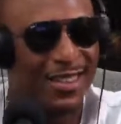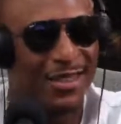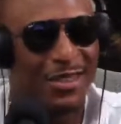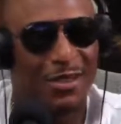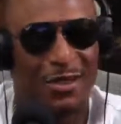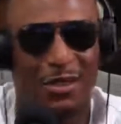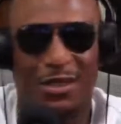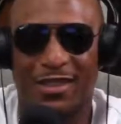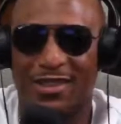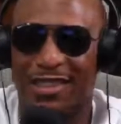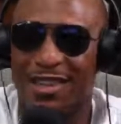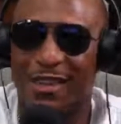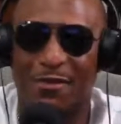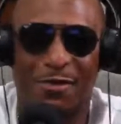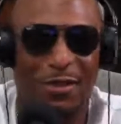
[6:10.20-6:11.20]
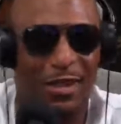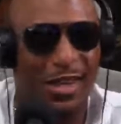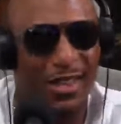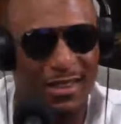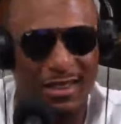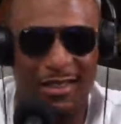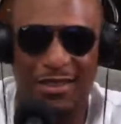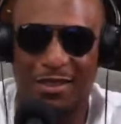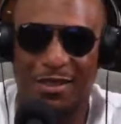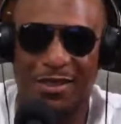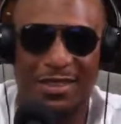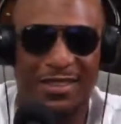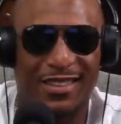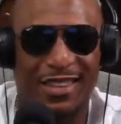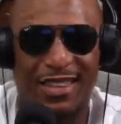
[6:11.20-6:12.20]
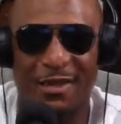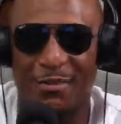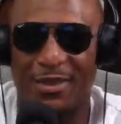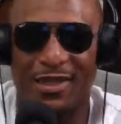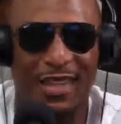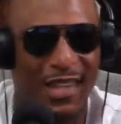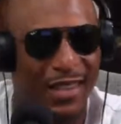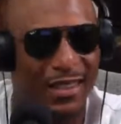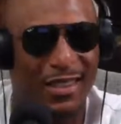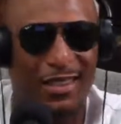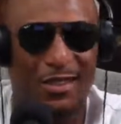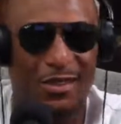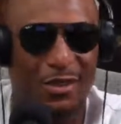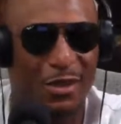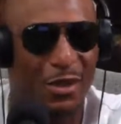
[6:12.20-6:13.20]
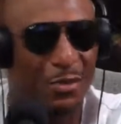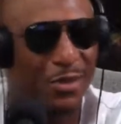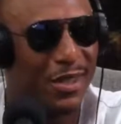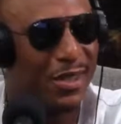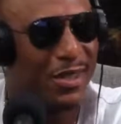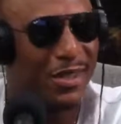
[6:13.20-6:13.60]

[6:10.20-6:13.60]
You know what I'm saying? For nothing. You know what I'm saying? Protect it. You know what I mean?